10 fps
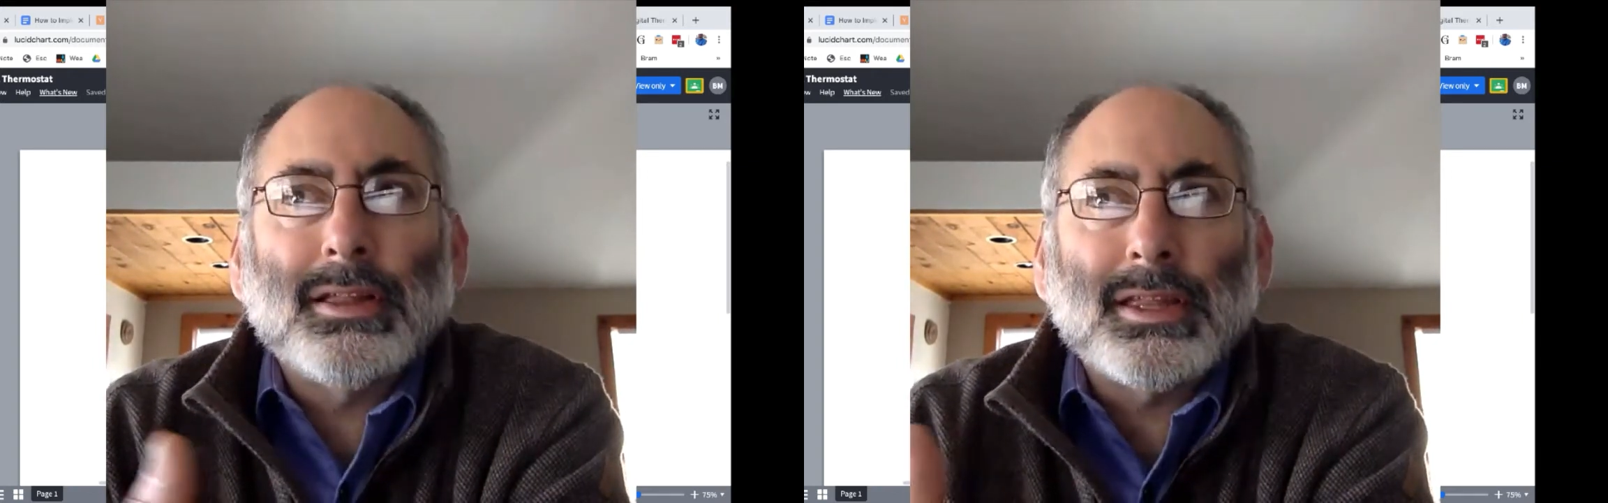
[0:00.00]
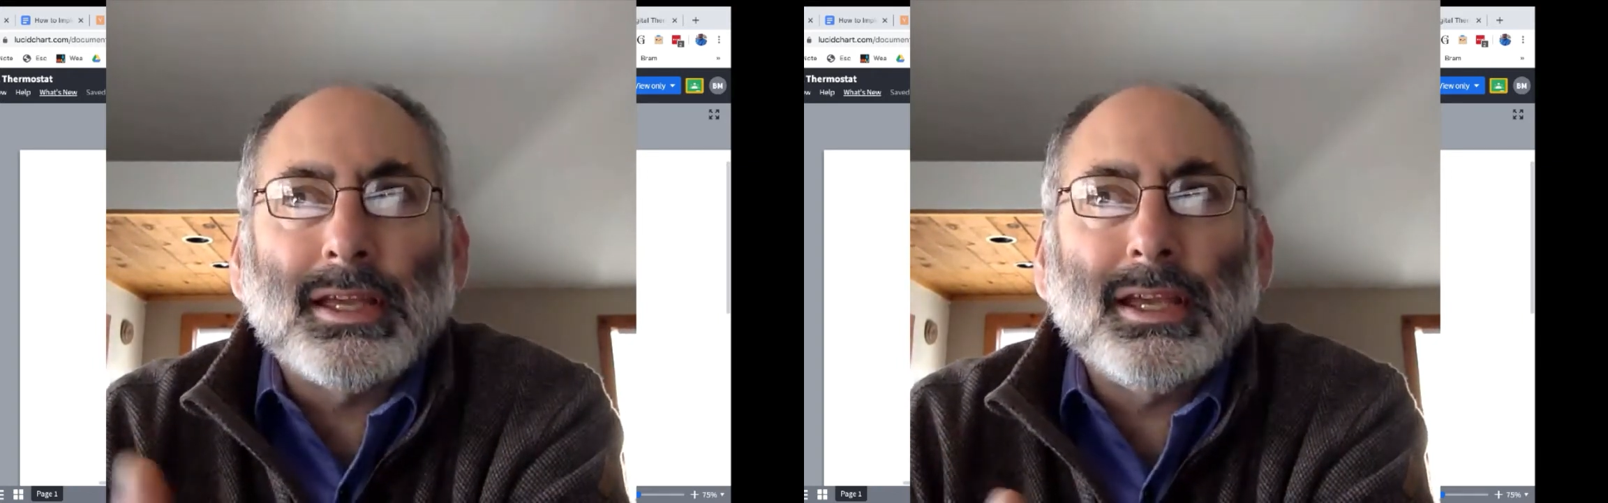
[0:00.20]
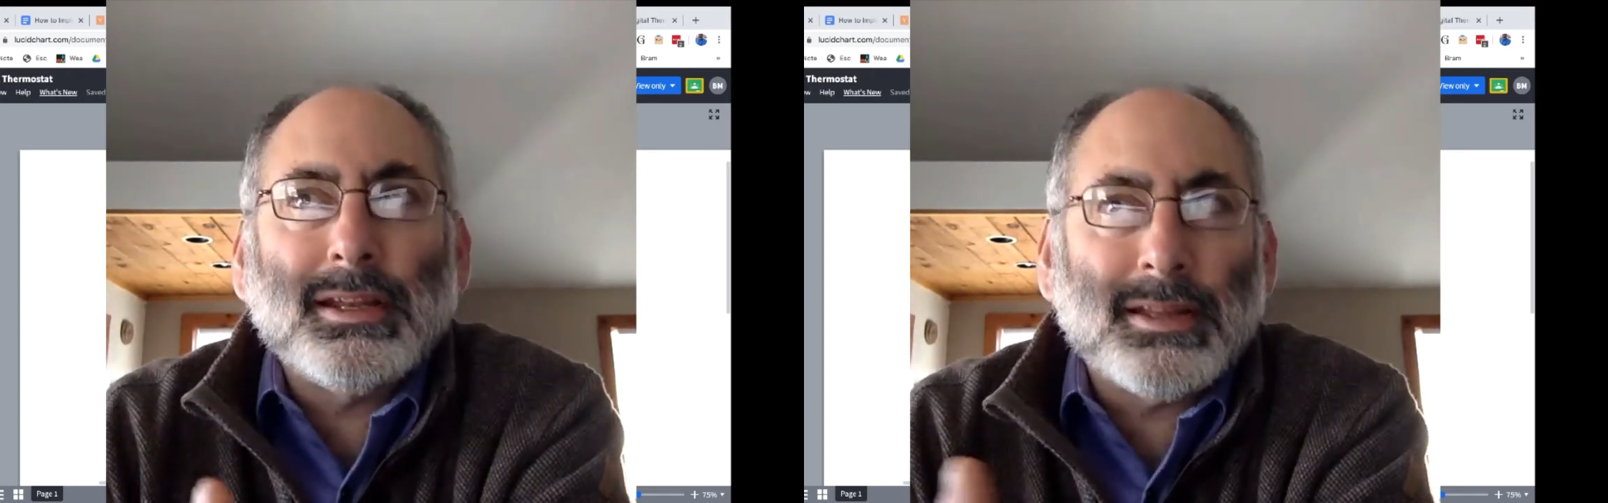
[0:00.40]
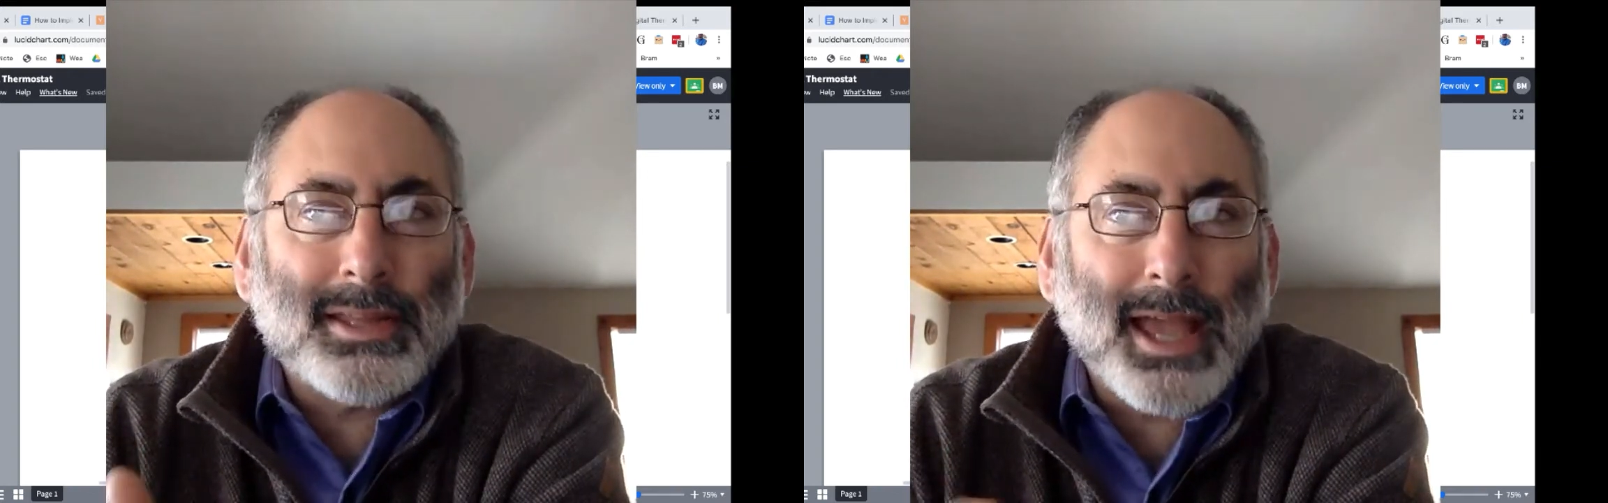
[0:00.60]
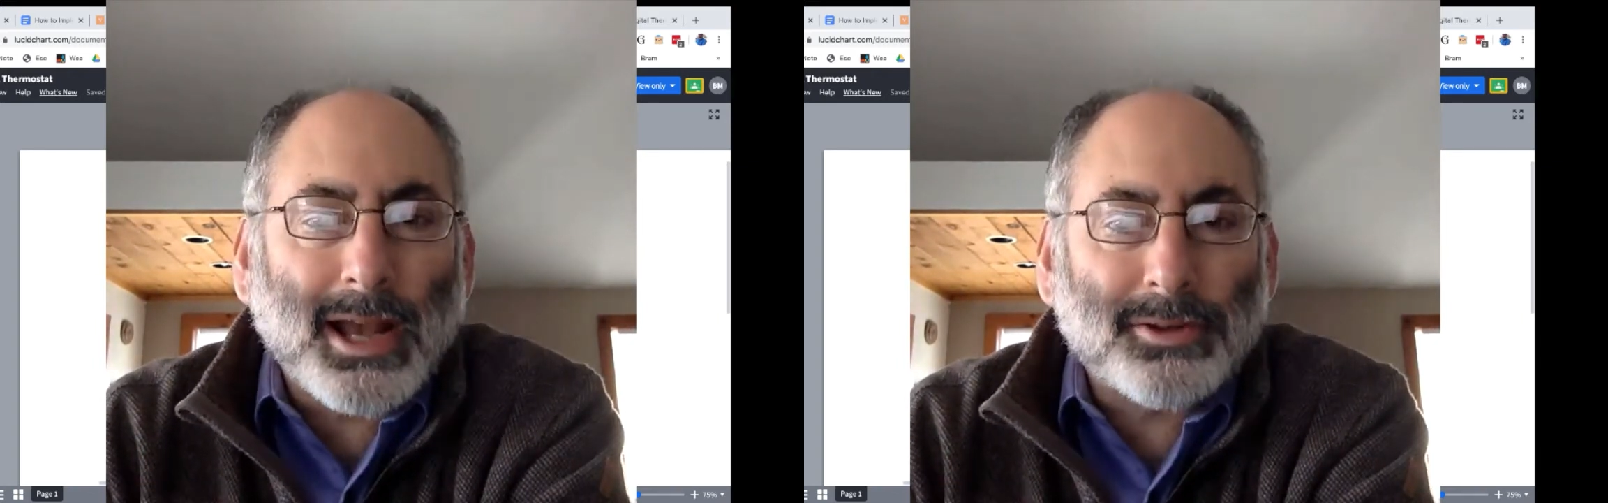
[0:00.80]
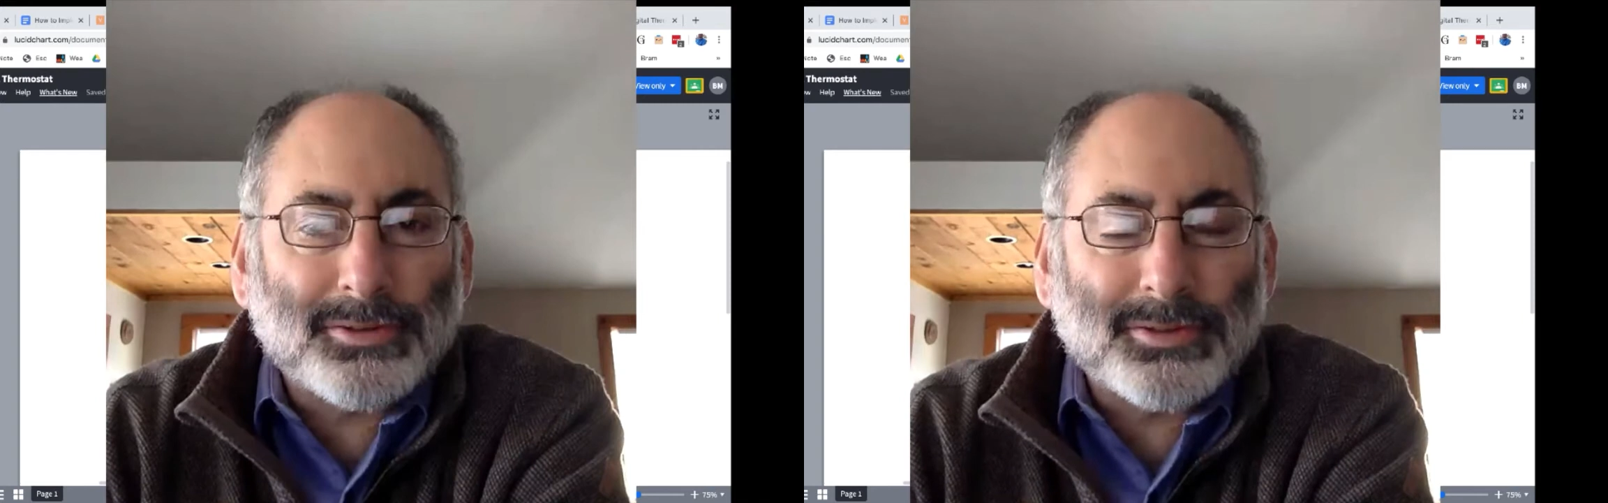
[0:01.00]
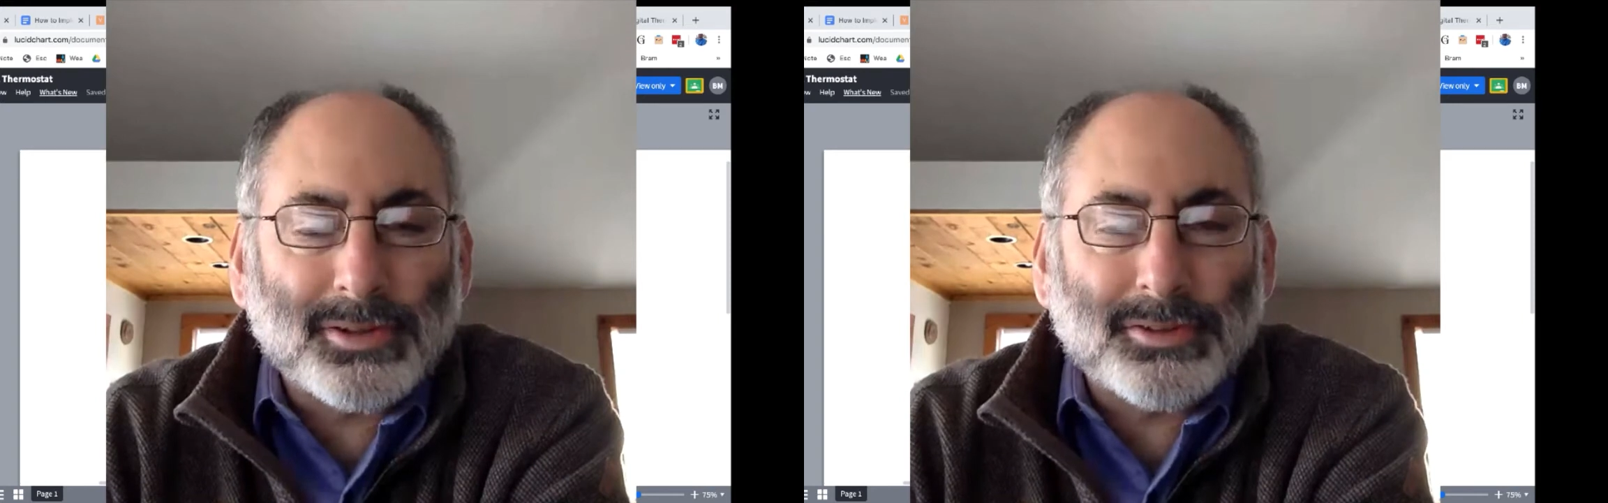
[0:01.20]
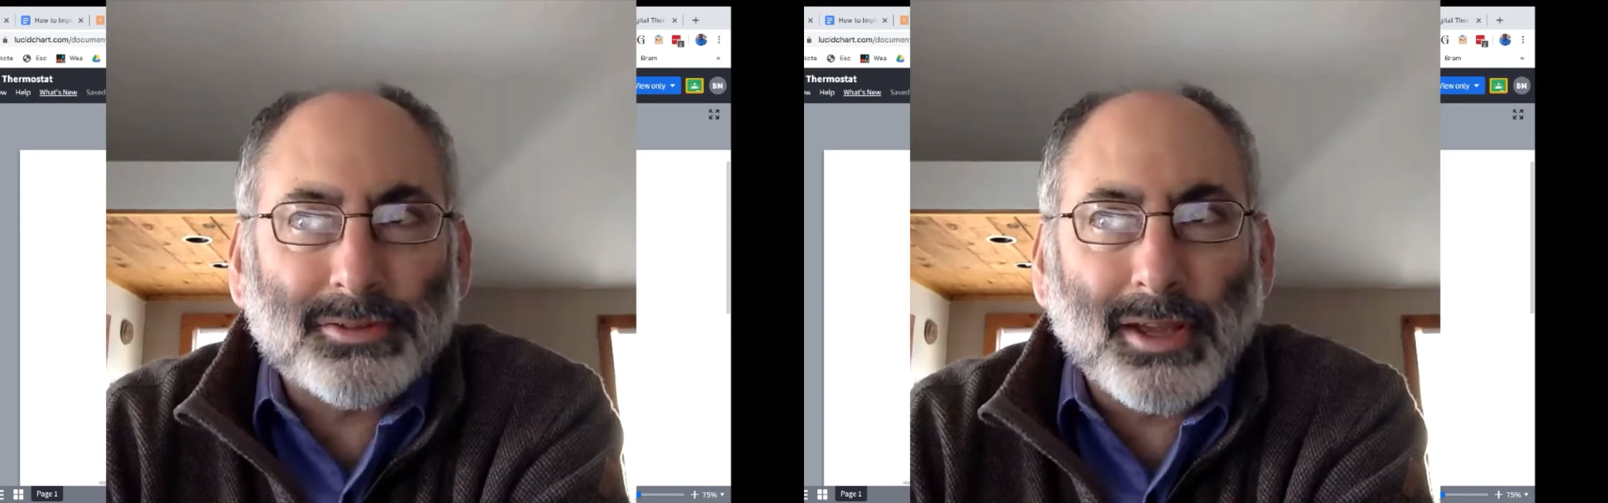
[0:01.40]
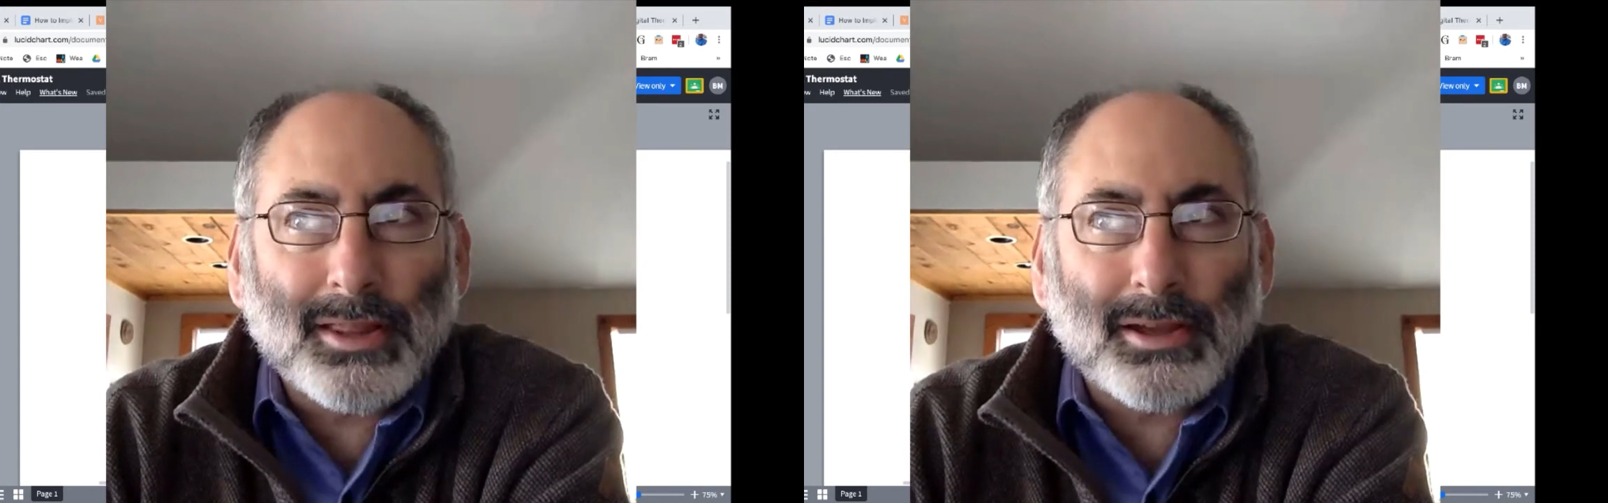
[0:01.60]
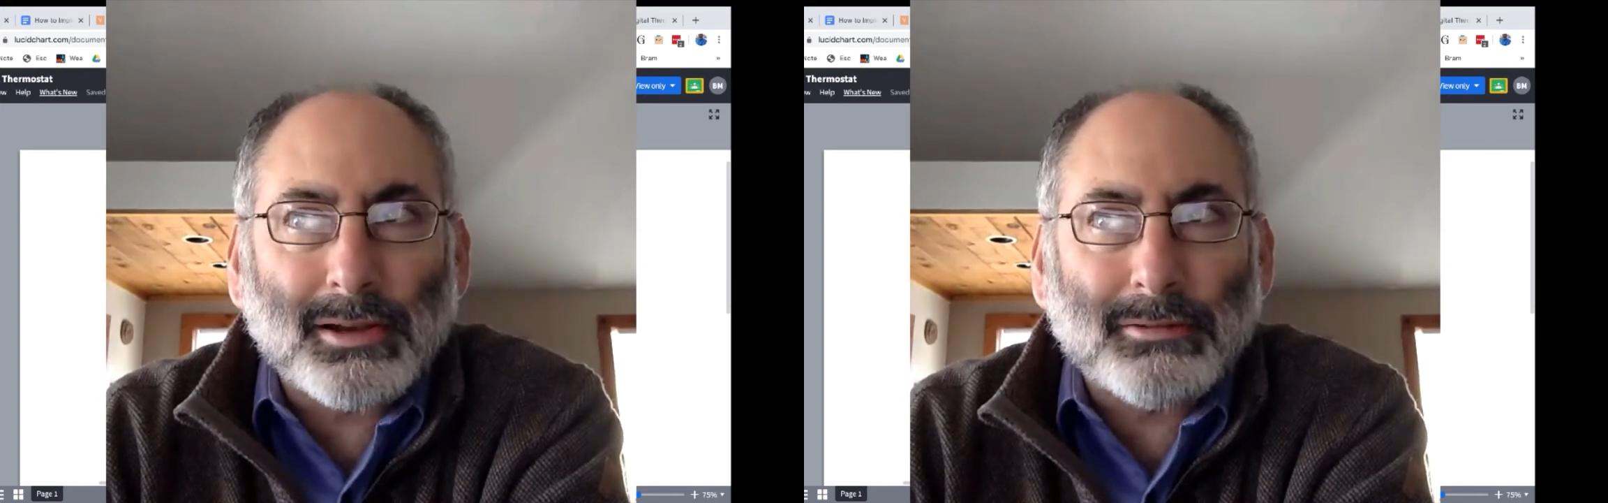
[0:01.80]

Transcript: the heat in the house is going to stay there.